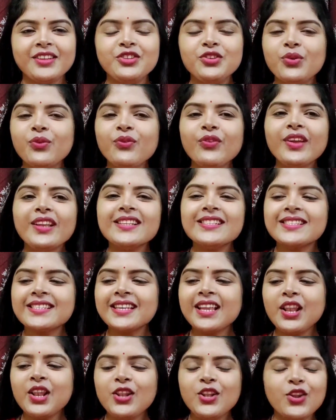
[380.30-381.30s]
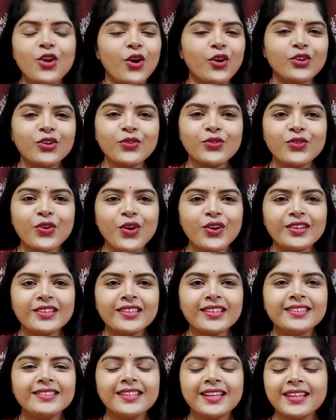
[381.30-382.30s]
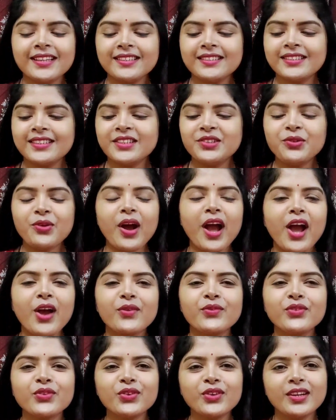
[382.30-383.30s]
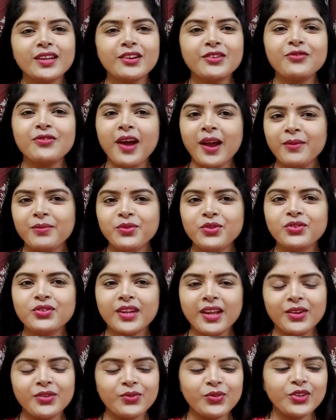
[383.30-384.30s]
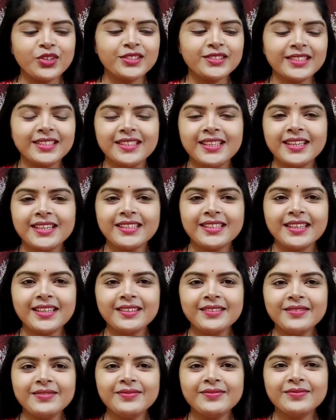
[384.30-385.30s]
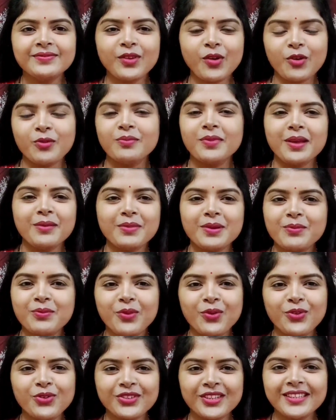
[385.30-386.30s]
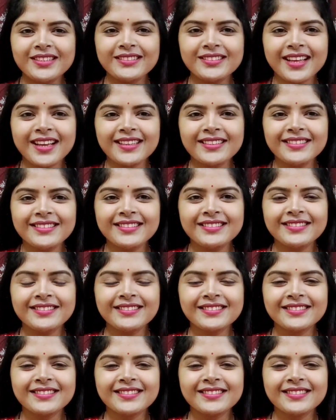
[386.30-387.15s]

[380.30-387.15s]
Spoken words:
you will see lot of content that you have to learn 5 to 10 words in a day, or maybe more than that.